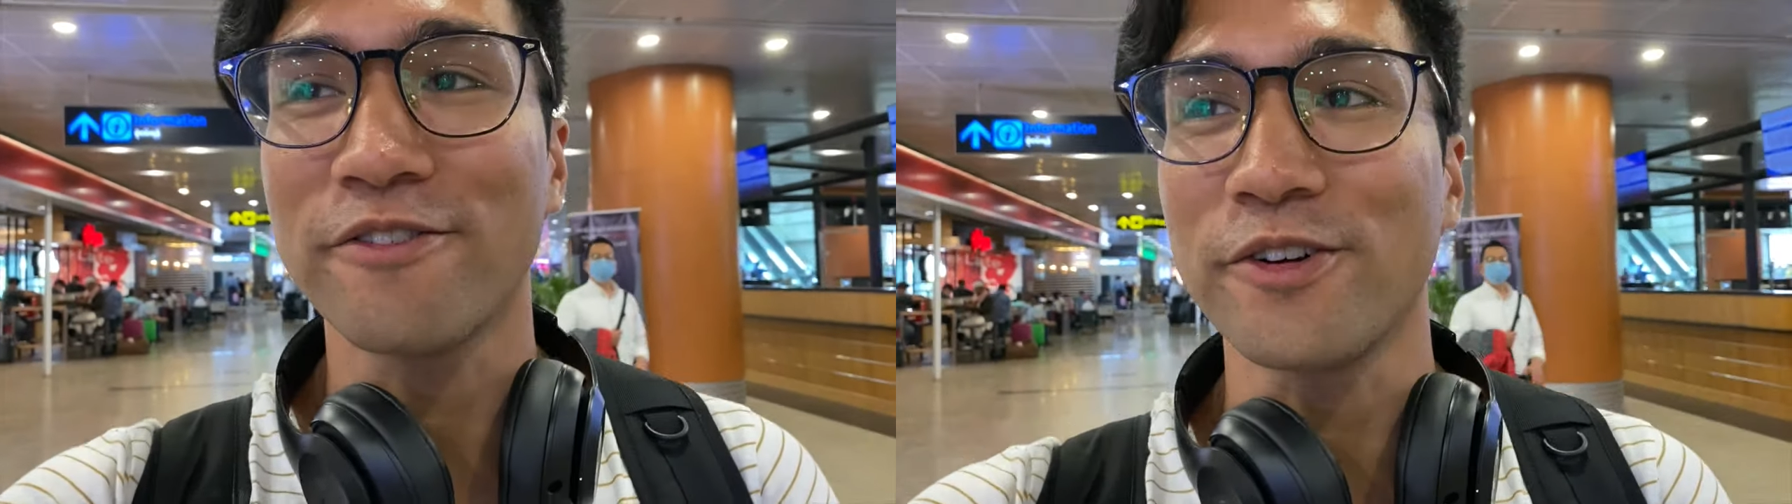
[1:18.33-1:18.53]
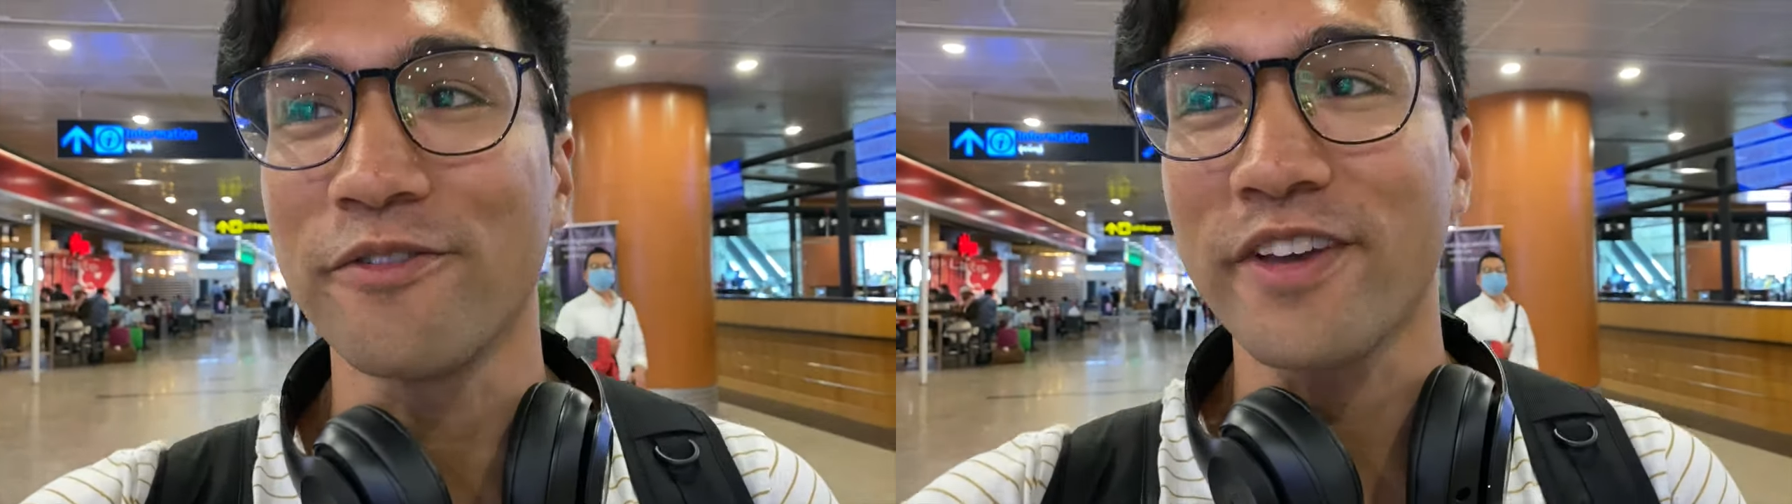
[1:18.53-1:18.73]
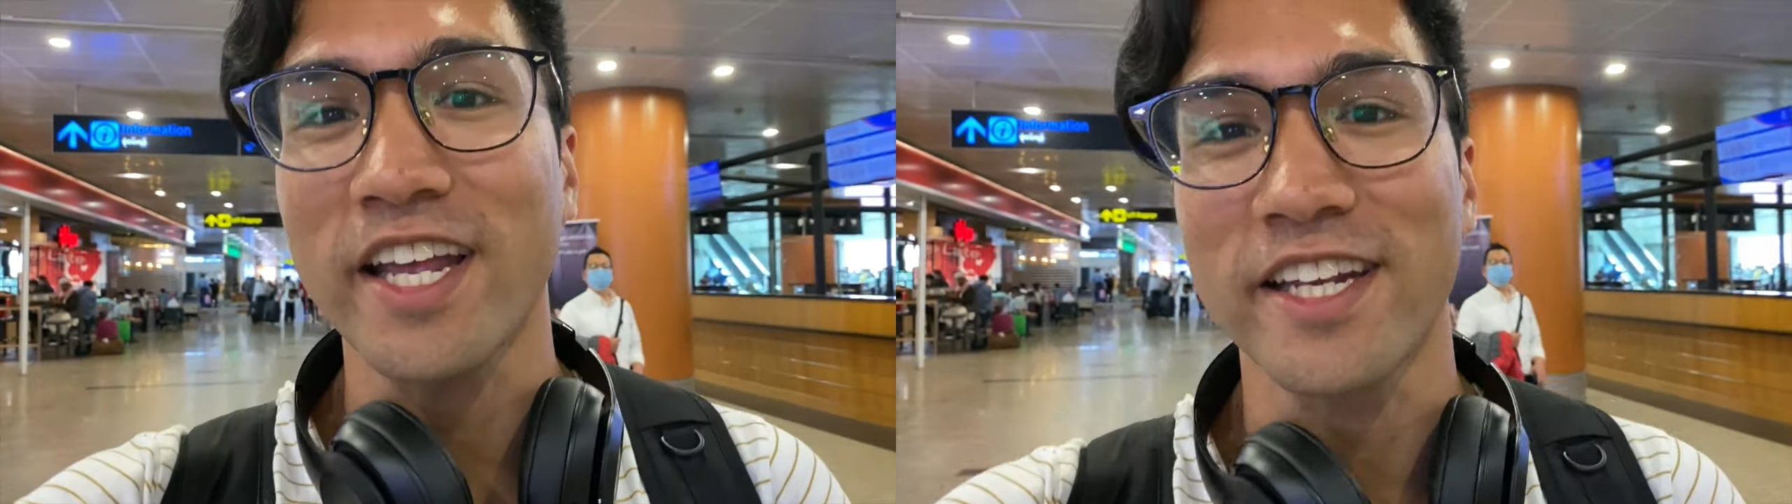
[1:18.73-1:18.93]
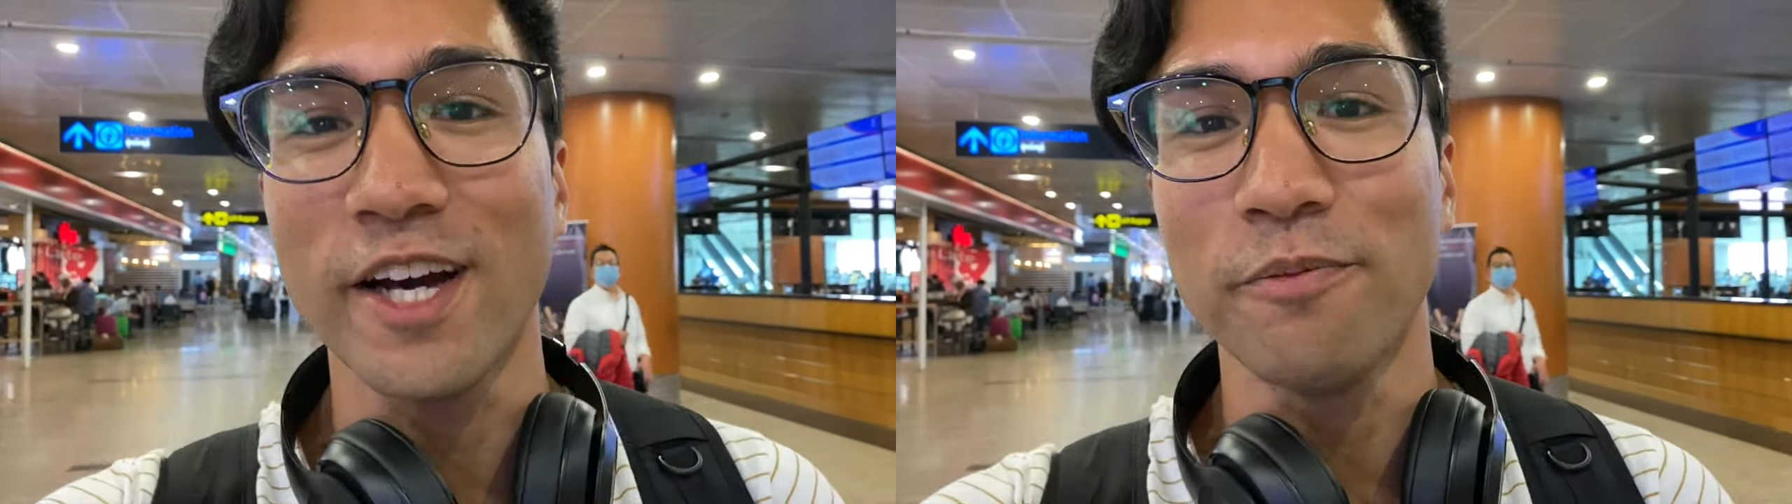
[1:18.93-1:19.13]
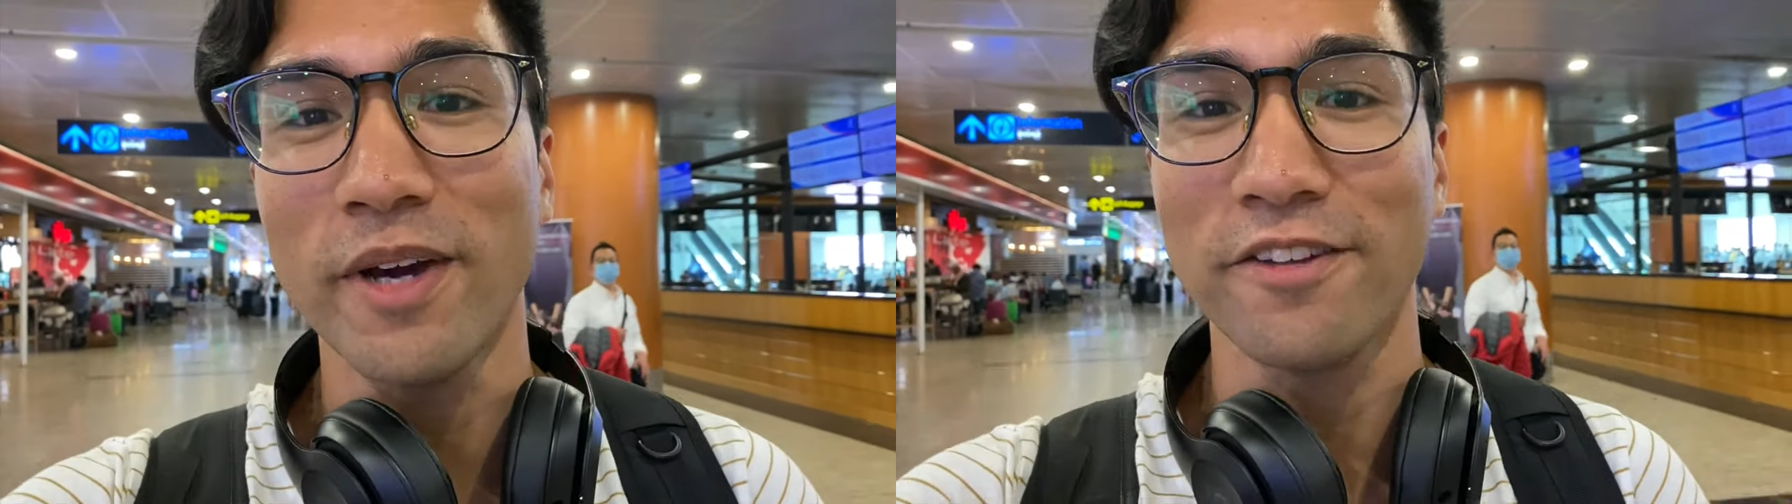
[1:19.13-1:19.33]
for
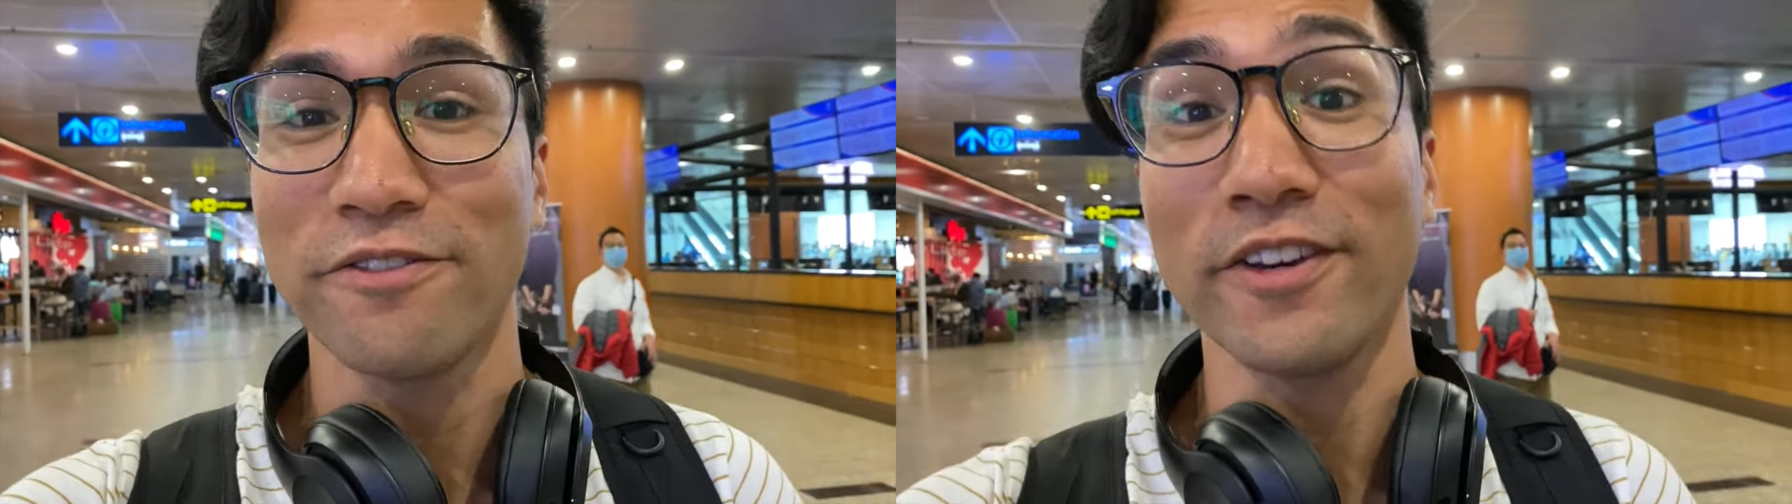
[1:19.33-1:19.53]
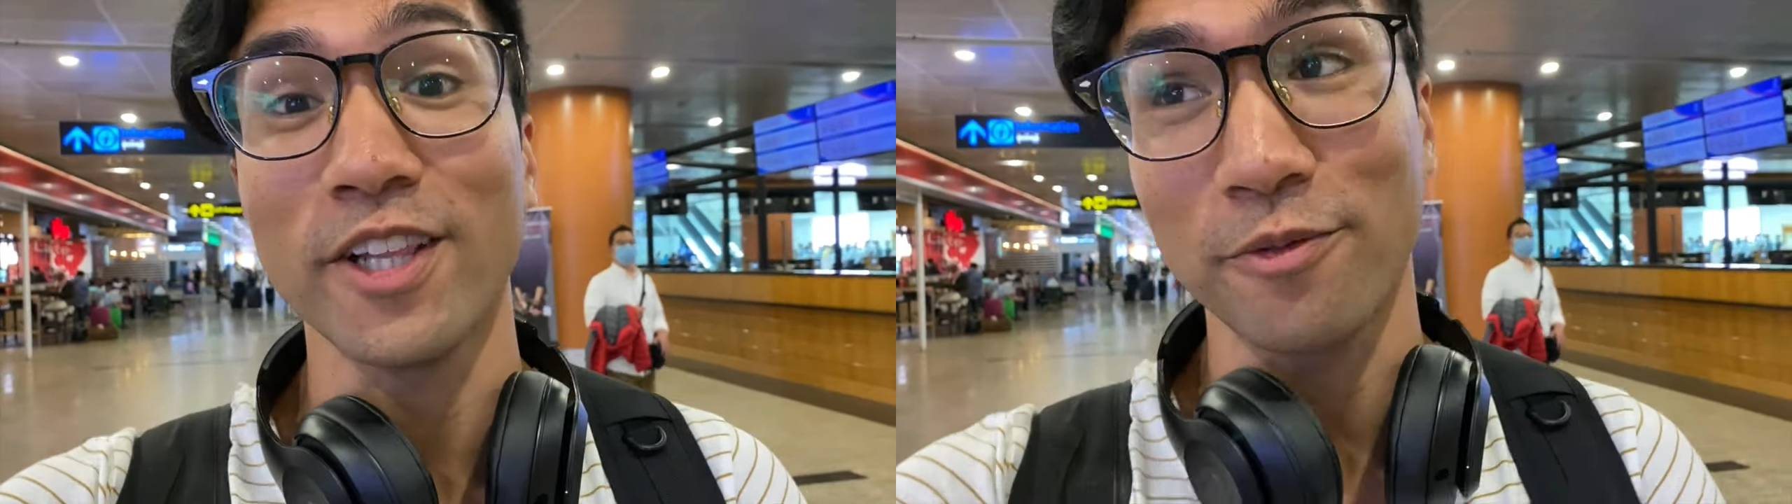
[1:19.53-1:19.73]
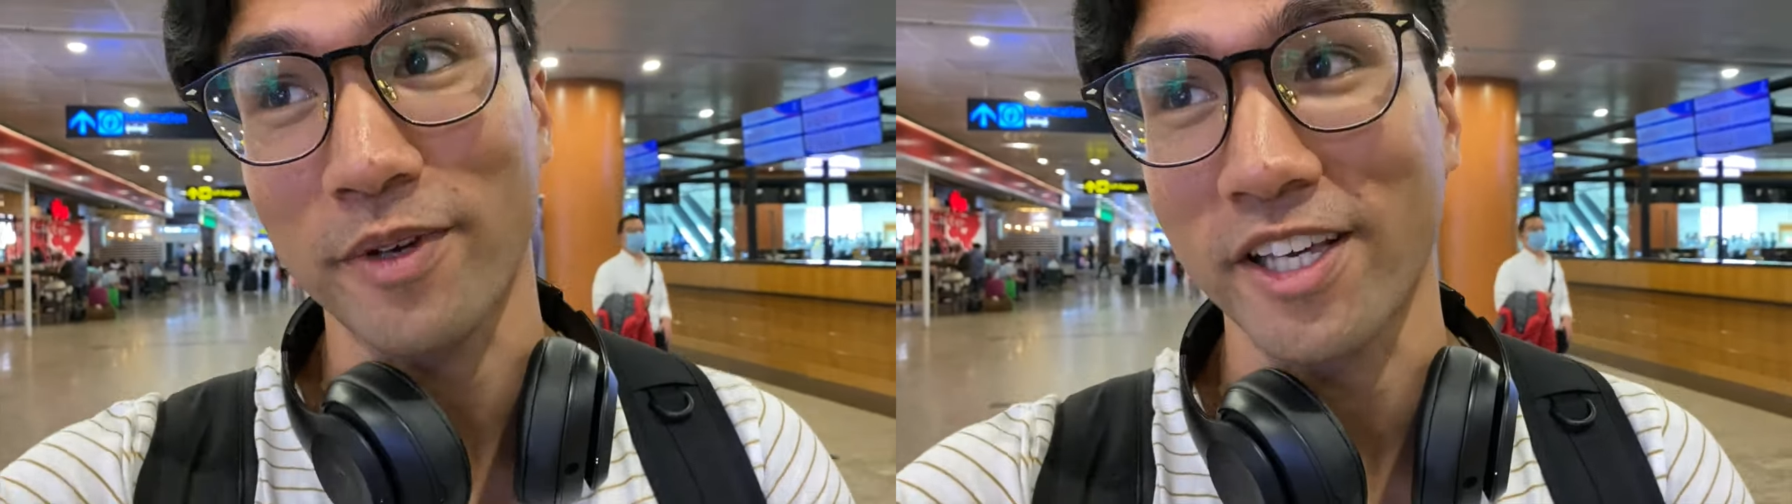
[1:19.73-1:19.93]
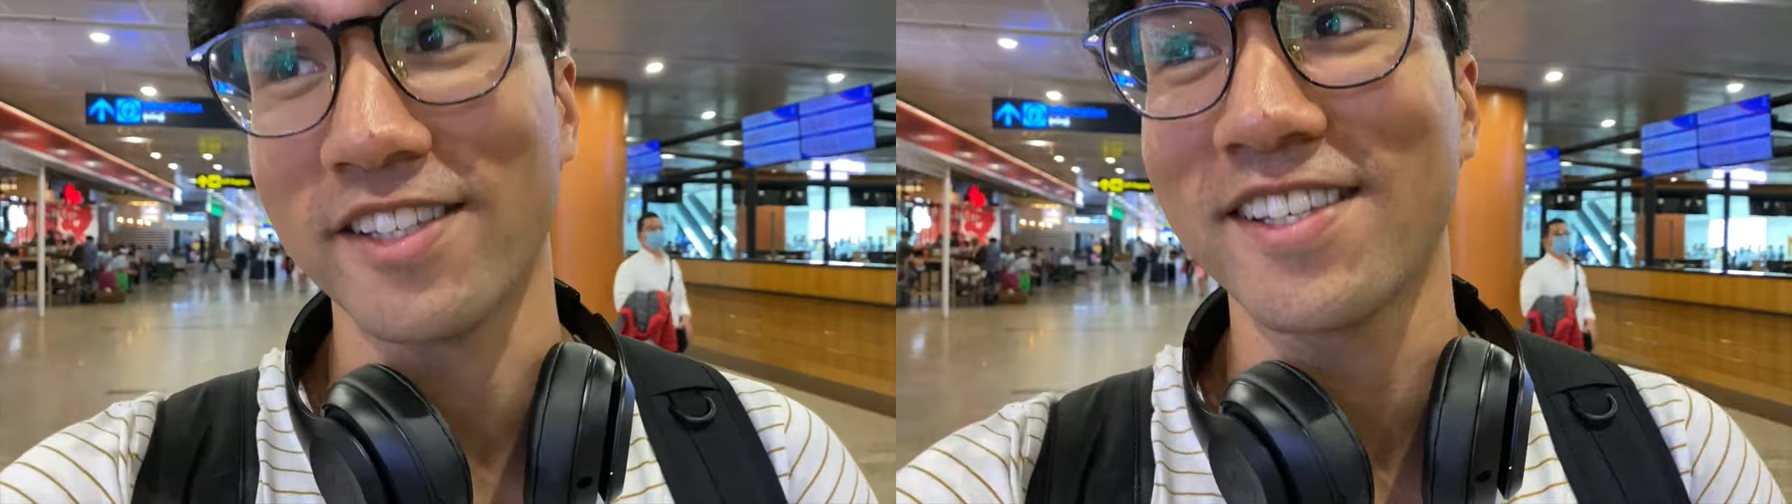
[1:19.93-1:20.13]
Vietnam and Philippines.